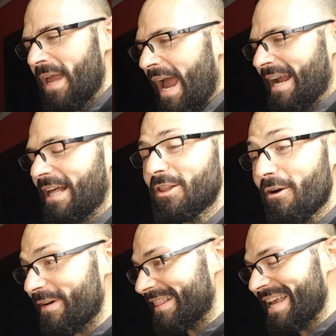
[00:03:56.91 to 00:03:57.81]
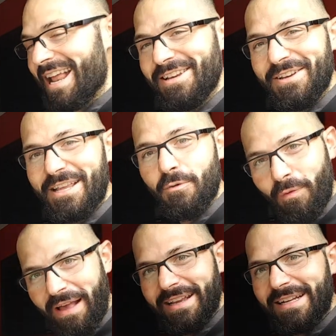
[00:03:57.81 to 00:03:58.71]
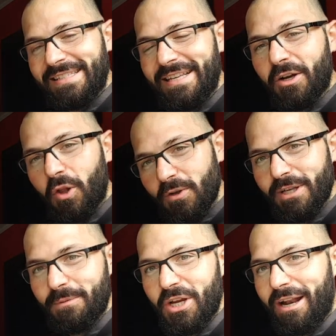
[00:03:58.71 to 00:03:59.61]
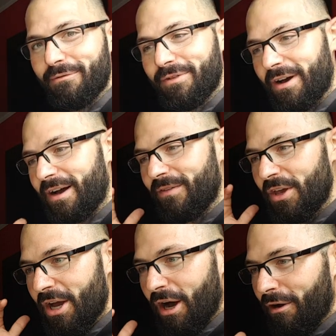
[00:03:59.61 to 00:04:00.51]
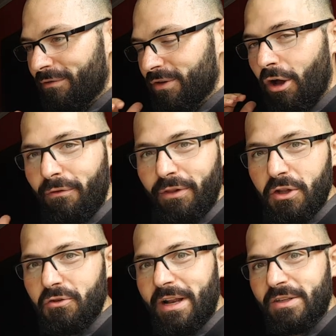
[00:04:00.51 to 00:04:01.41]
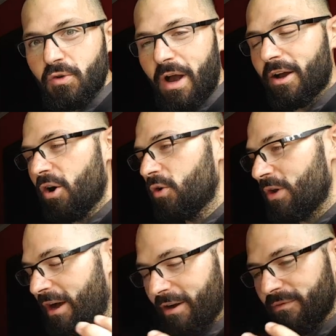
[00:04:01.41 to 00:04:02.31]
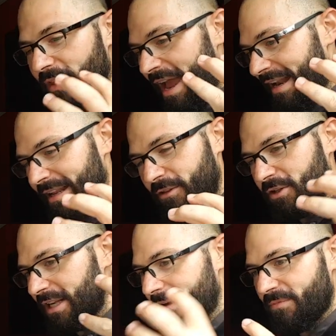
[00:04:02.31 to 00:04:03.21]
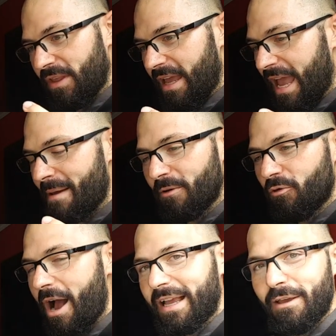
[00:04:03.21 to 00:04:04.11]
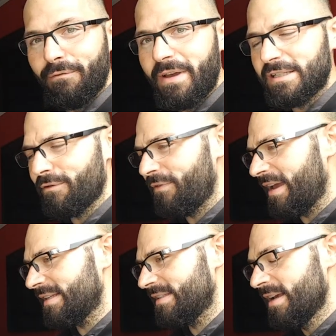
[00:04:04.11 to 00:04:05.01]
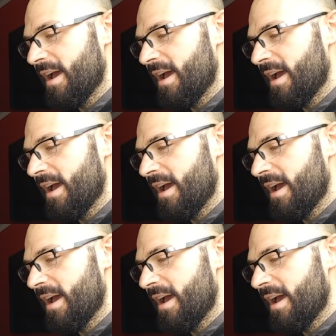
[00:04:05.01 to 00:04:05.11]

And I love at the end, you get, you finally get to see a close-up shot of uh, of Dolph Lundgren as Drago, uh, and it looks like him and Rocky are face to face.